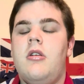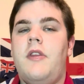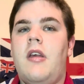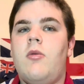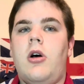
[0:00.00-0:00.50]

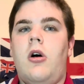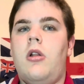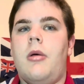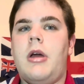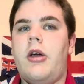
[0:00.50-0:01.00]
These were all
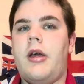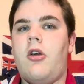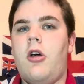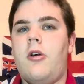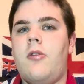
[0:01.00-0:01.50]
American
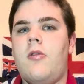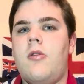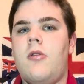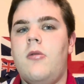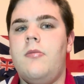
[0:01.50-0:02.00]

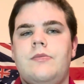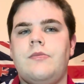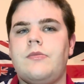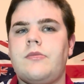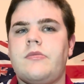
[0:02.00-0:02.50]
hosts.
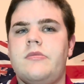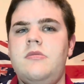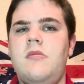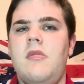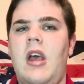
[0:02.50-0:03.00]

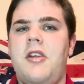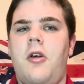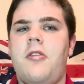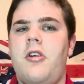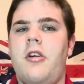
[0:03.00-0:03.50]
And
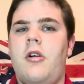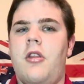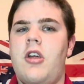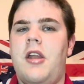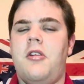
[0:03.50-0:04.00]
also on
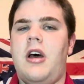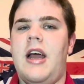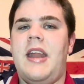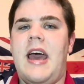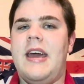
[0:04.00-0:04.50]
Channel
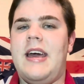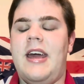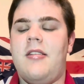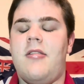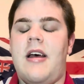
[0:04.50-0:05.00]
9, Hey Hey
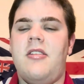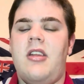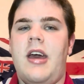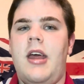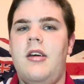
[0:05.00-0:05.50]
It's
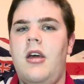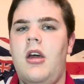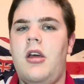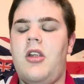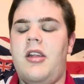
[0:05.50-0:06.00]
Saturday,
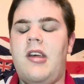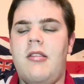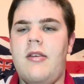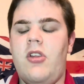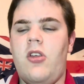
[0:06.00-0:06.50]

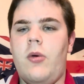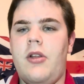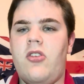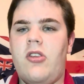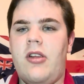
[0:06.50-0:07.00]
1971
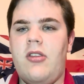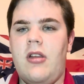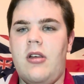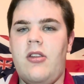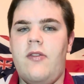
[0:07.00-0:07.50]
to
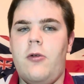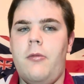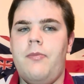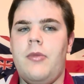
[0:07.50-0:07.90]
1994.